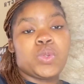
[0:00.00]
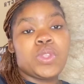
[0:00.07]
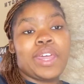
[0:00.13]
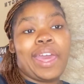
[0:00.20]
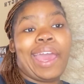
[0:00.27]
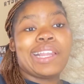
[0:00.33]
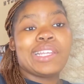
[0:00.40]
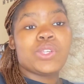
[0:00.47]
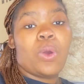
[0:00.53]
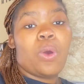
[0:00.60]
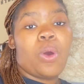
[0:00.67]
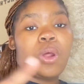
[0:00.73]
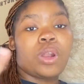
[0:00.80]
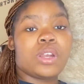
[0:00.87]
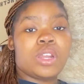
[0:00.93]
to do that
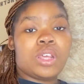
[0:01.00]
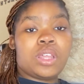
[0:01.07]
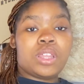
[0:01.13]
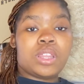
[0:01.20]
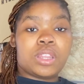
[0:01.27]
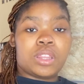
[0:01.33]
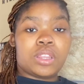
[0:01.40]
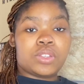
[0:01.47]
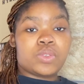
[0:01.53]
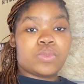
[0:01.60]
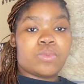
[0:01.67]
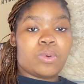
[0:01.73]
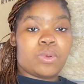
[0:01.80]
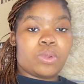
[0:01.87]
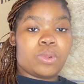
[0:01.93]
on this
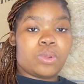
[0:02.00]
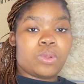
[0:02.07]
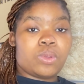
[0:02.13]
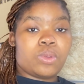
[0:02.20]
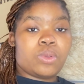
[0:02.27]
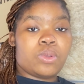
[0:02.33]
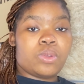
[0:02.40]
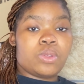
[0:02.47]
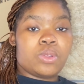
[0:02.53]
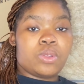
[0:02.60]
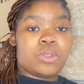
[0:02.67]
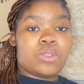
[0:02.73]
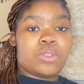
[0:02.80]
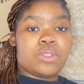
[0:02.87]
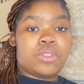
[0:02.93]
wall.
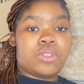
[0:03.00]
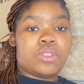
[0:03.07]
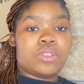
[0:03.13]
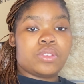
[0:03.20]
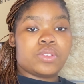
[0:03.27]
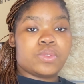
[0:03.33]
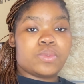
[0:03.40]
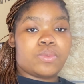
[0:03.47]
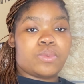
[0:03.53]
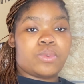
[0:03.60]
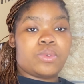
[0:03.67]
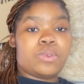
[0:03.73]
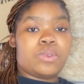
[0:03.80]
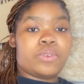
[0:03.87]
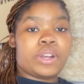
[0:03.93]
This
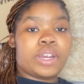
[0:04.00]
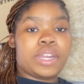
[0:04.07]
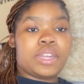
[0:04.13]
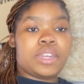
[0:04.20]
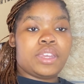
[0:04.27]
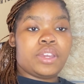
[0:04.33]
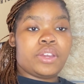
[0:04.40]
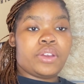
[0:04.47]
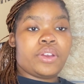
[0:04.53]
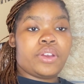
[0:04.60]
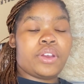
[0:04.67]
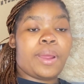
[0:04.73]
wall right here.